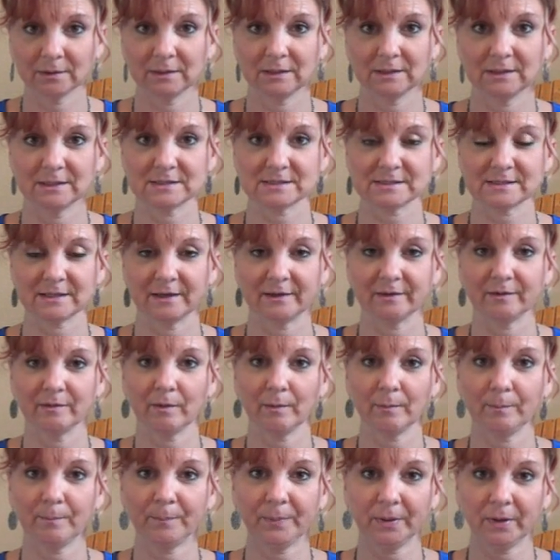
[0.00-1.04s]
Instead
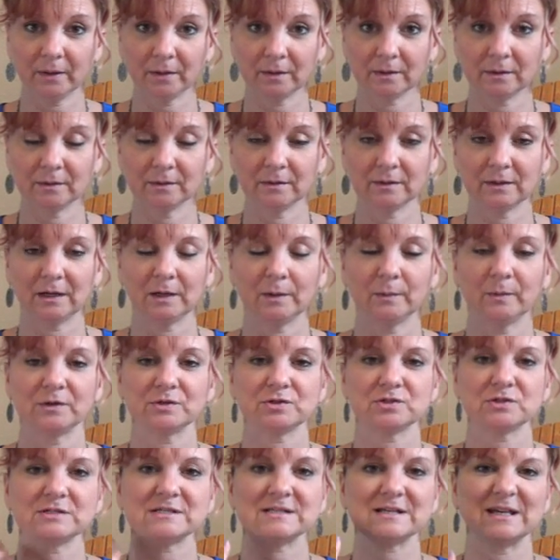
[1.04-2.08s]
of p, I want
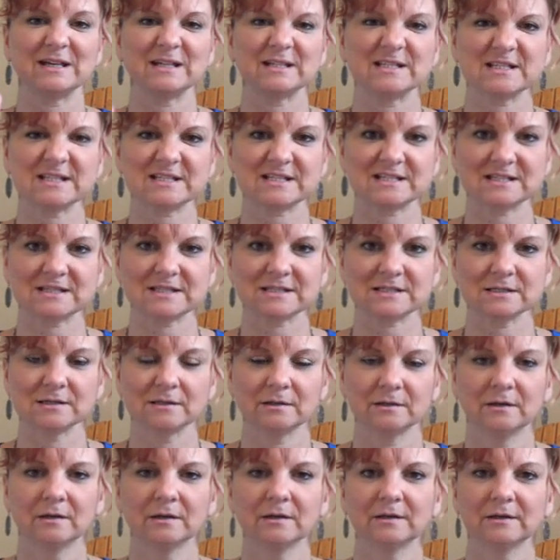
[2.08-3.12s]
you to say s.
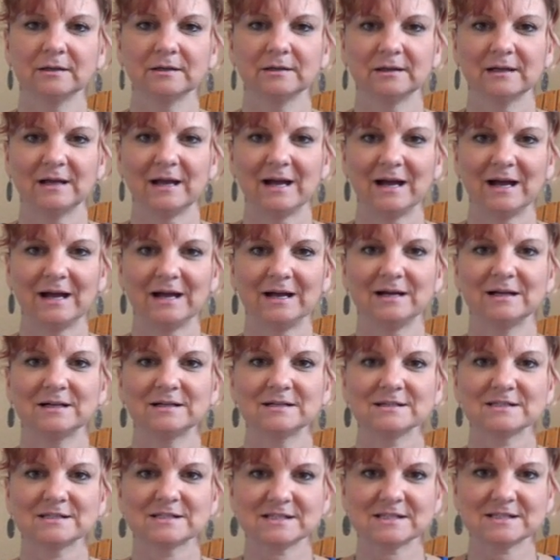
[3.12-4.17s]

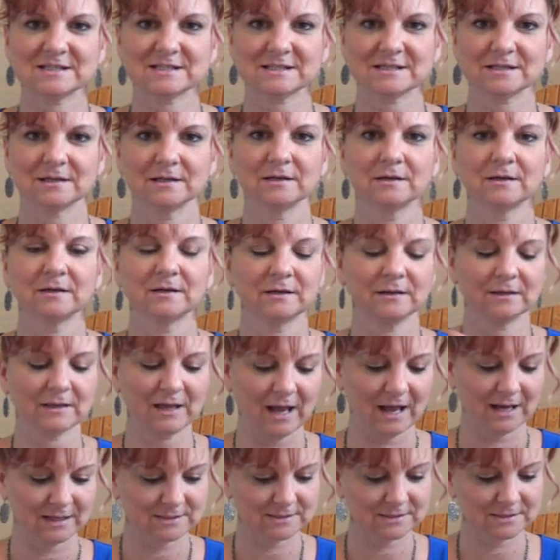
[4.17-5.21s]
Class.
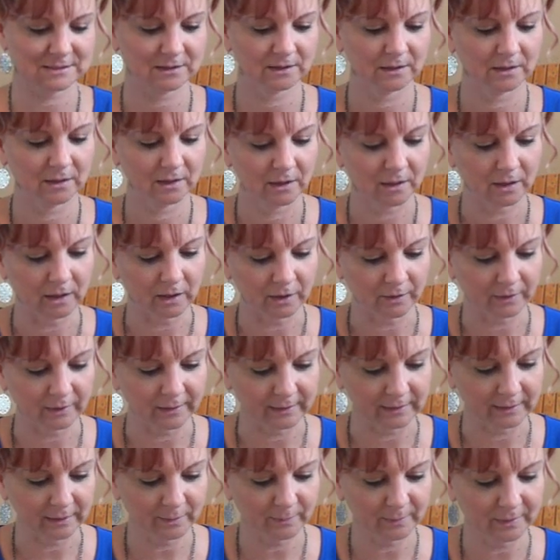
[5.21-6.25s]
Class. All
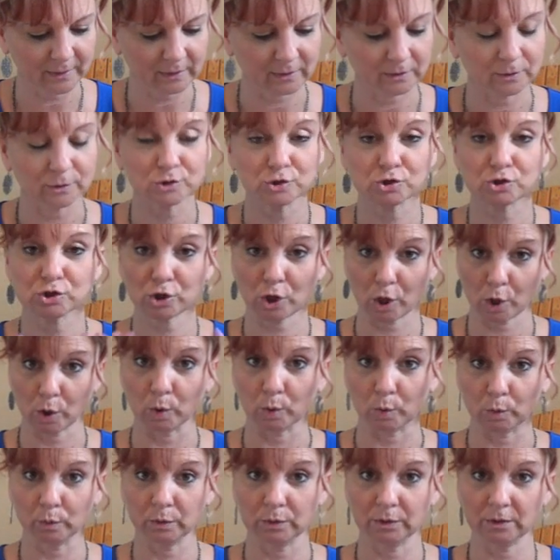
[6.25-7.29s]
right, how about
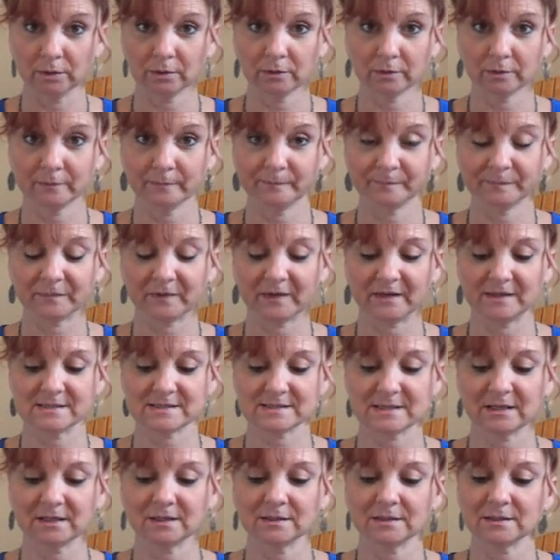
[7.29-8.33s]
toad?
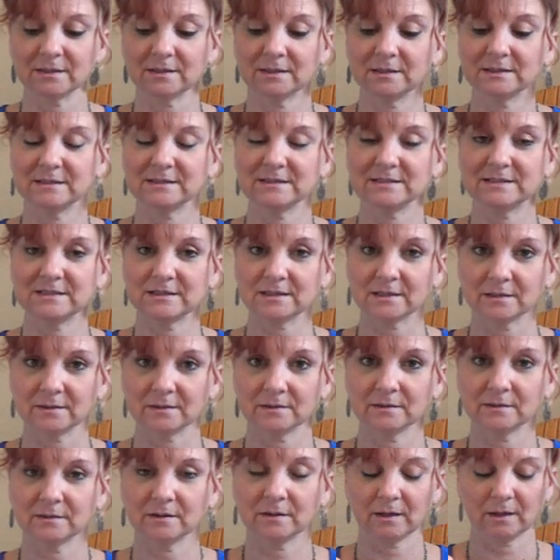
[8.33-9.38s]
Instead of d,
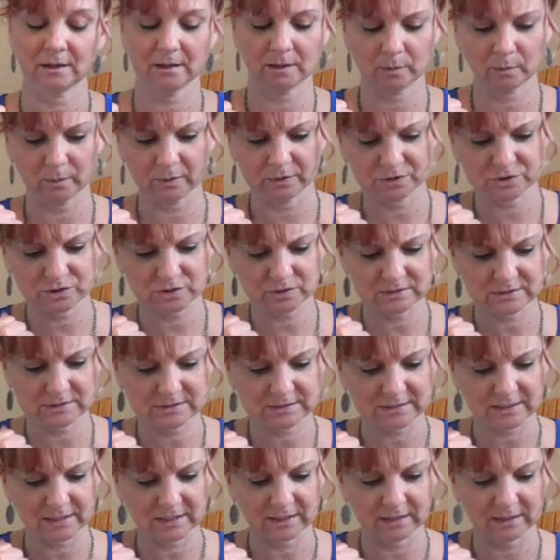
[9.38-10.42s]
I want you to
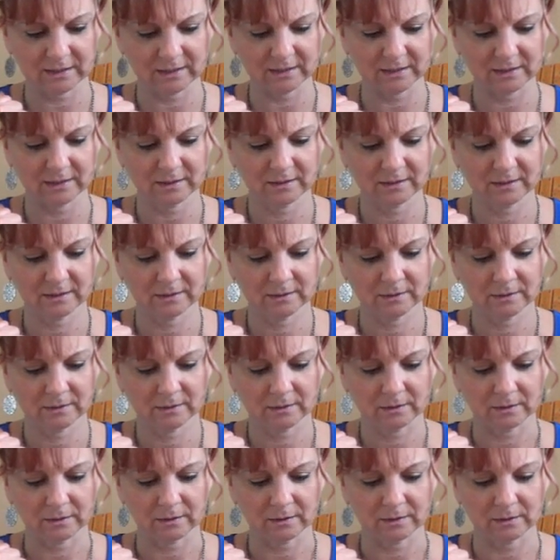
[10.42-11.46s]
say
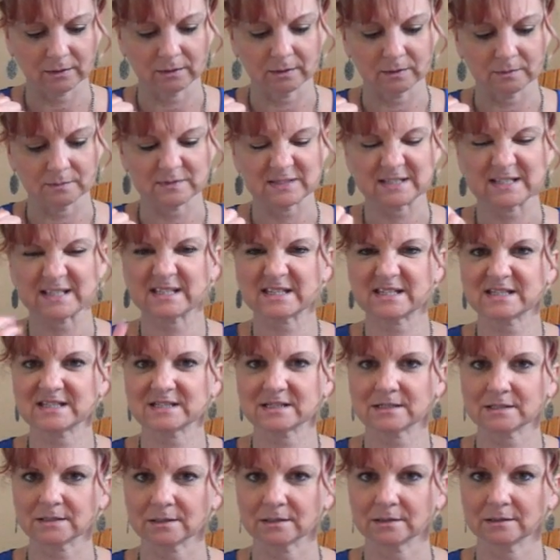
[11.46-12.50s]

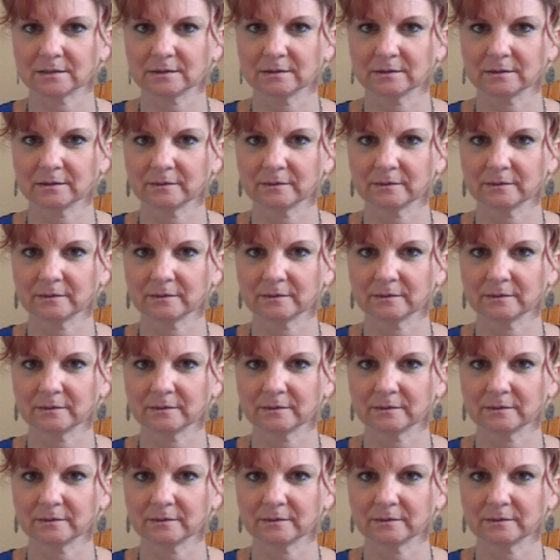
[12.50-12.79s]
st.